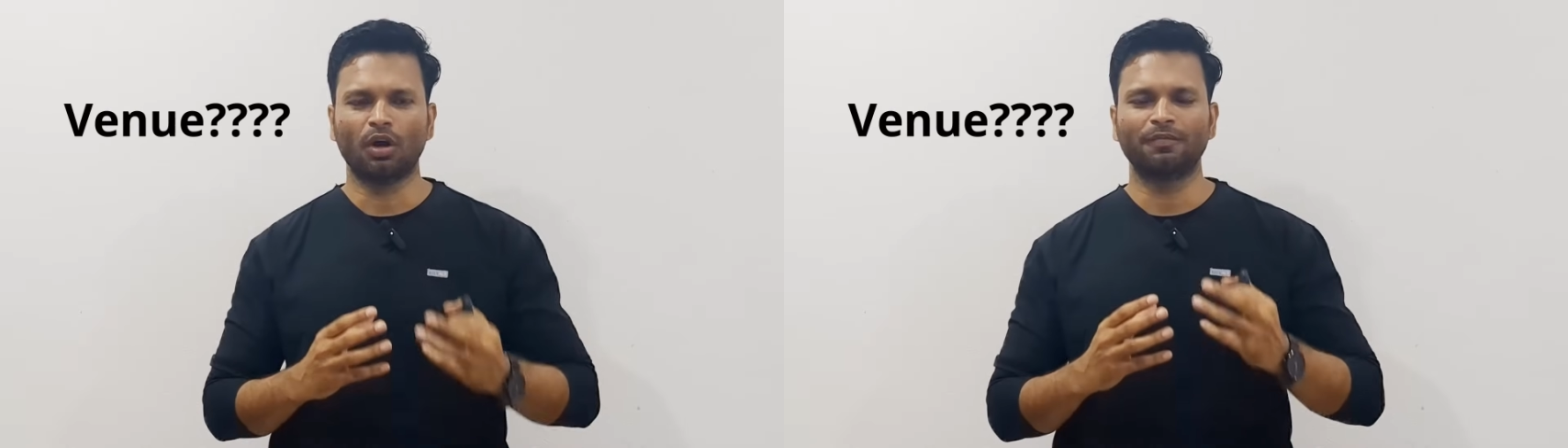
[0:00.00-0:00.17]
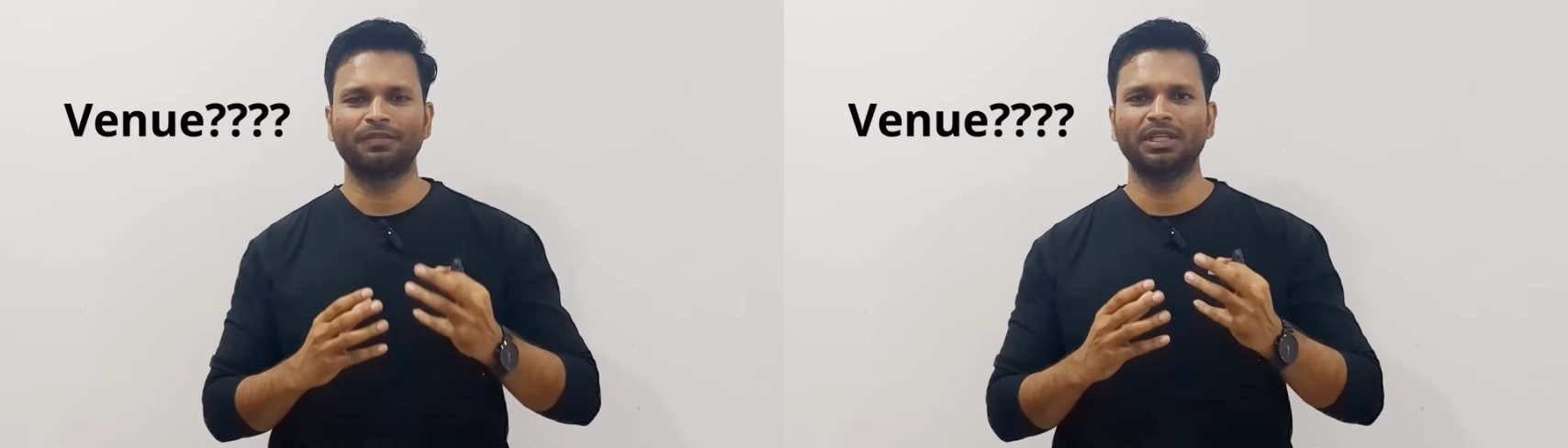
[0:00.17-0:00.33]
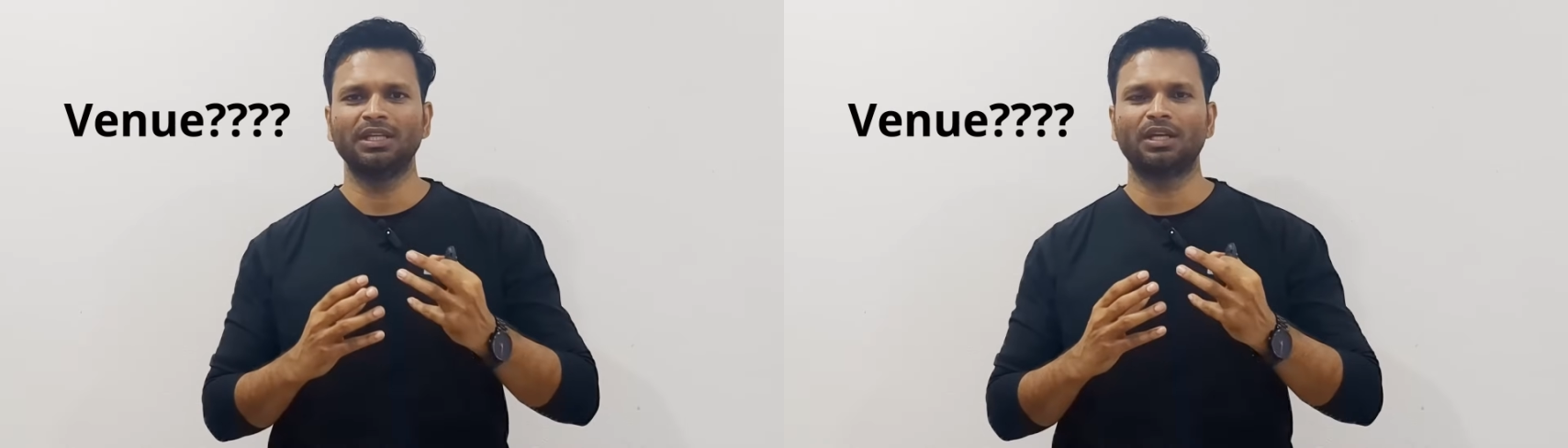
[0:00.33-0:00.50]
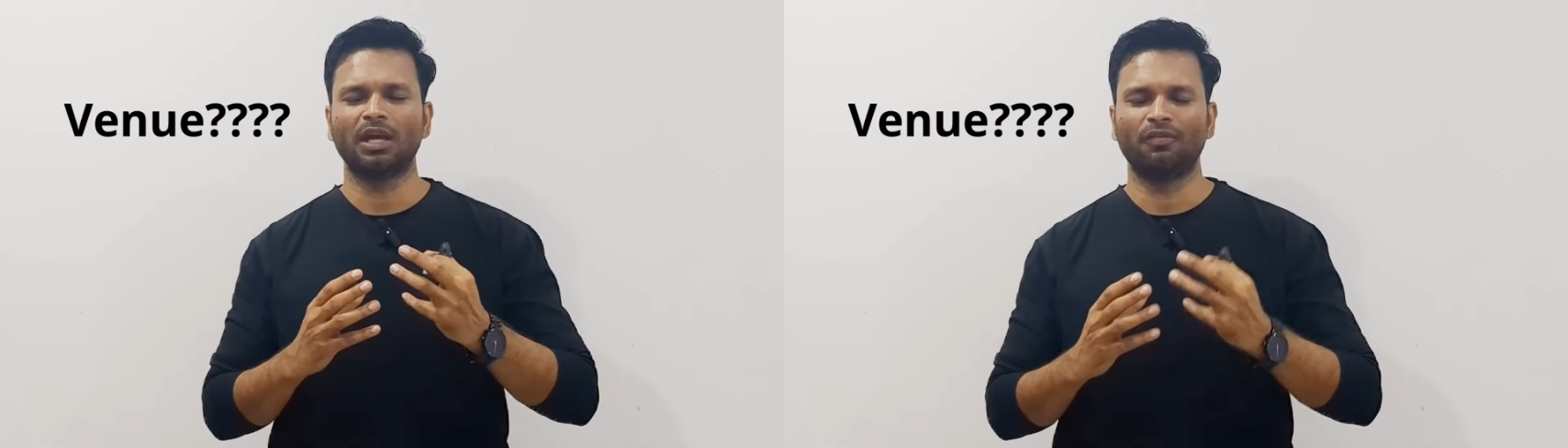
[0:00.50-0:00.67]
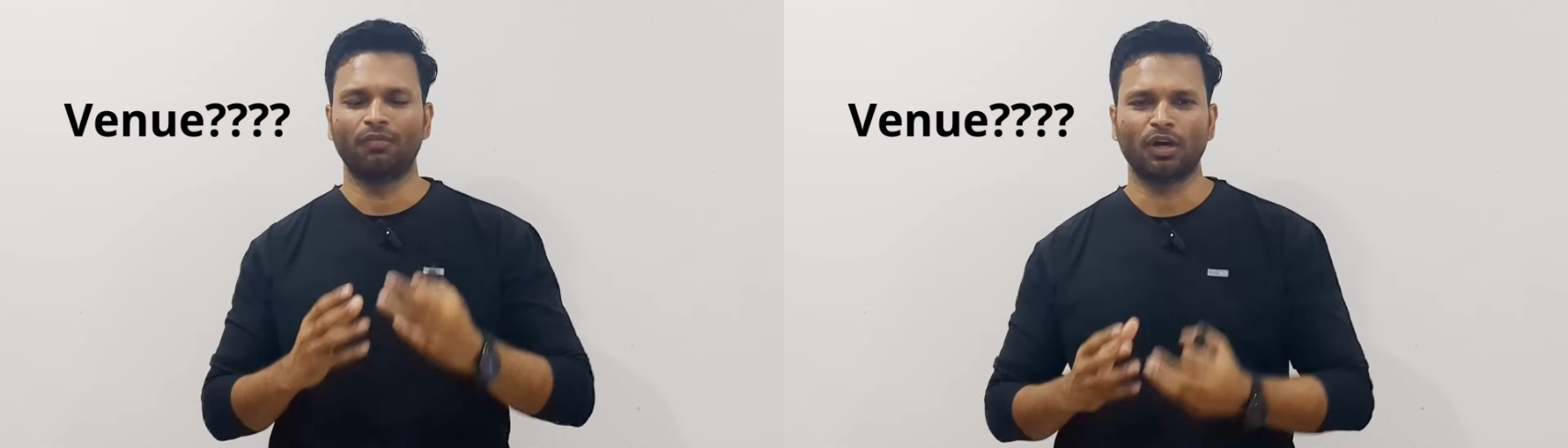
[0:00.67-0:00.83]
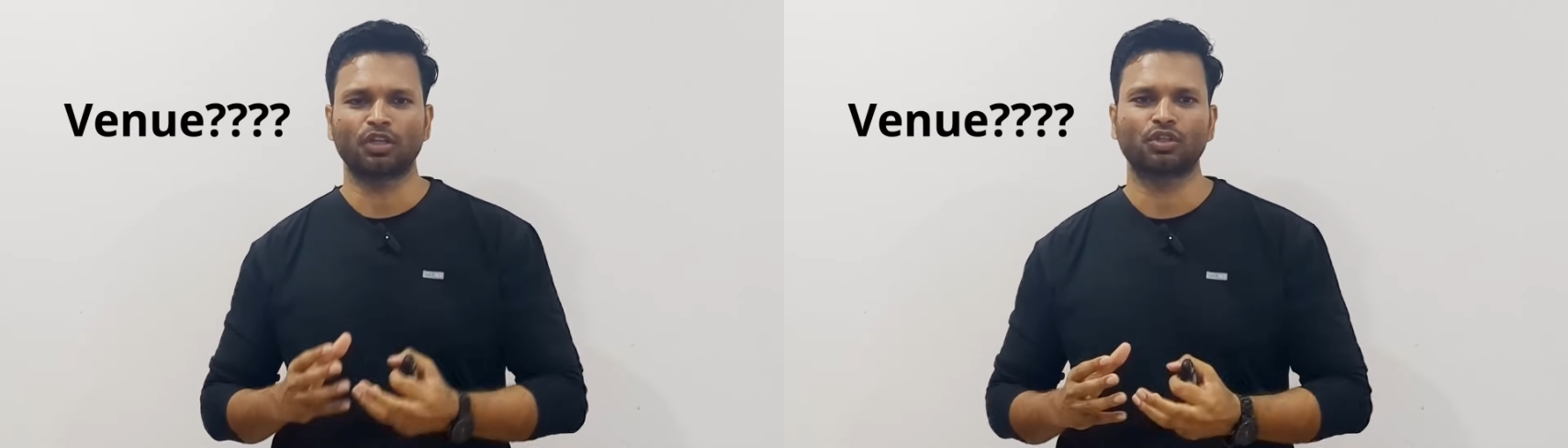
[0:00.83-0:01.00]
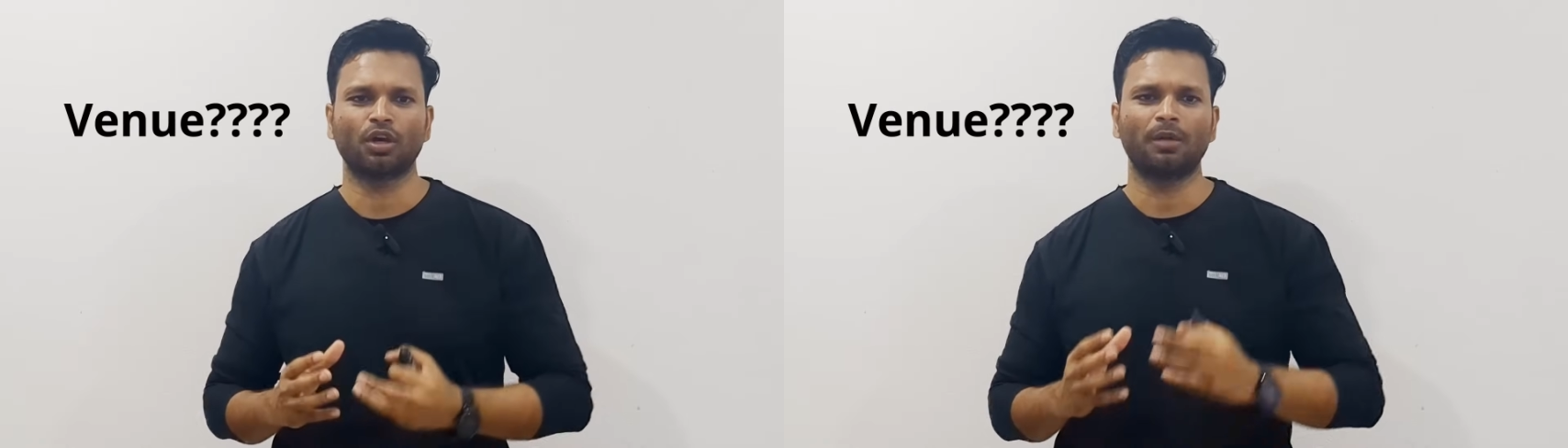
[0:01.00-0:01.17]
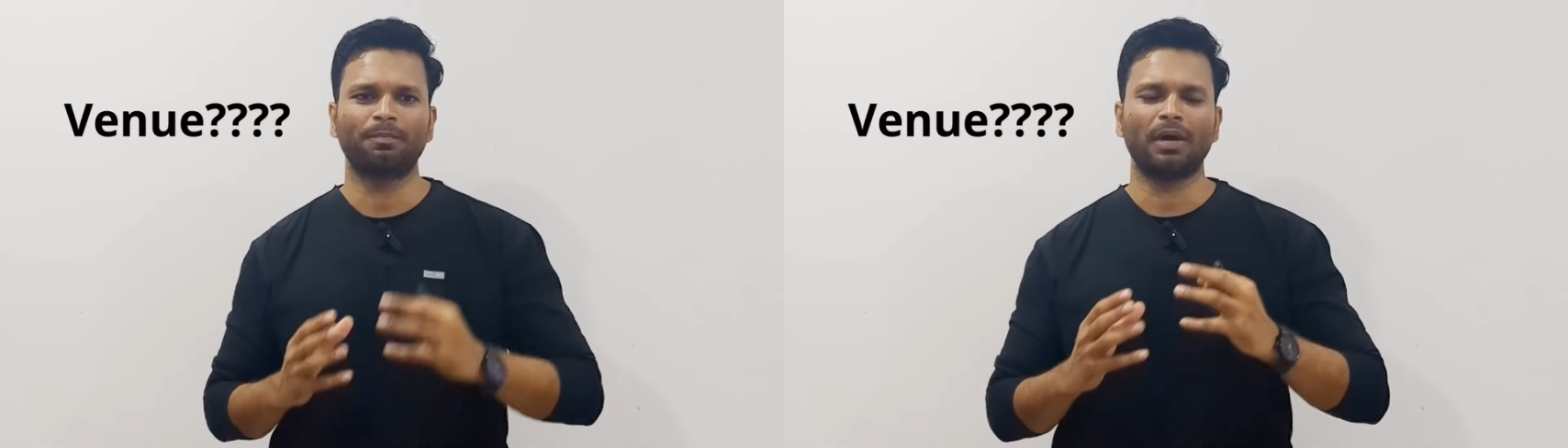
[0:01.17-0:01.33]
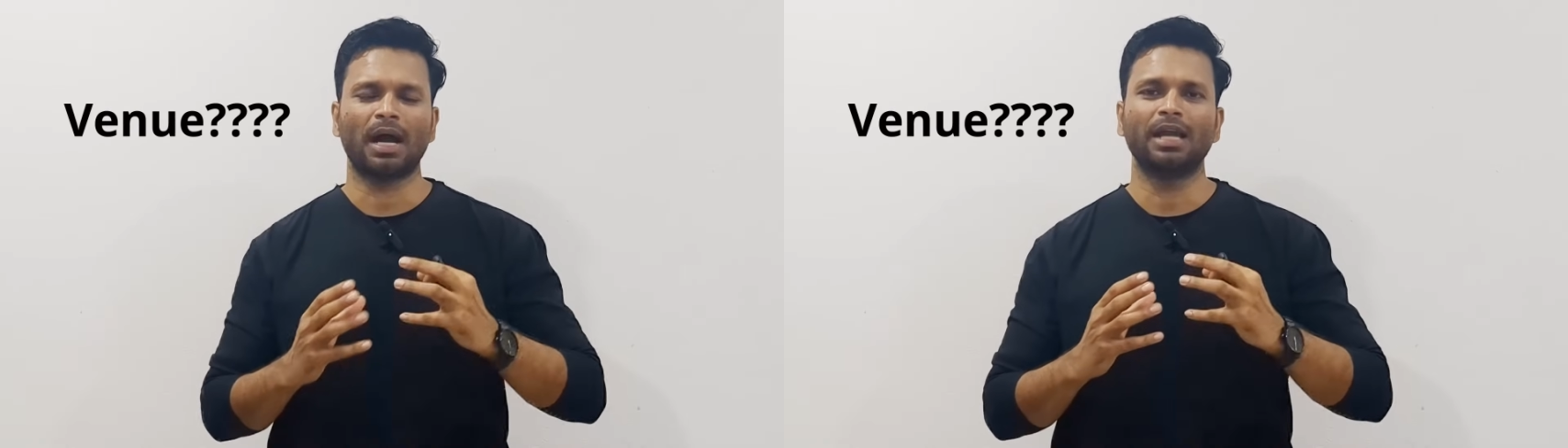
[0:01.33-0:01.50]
of the workshop,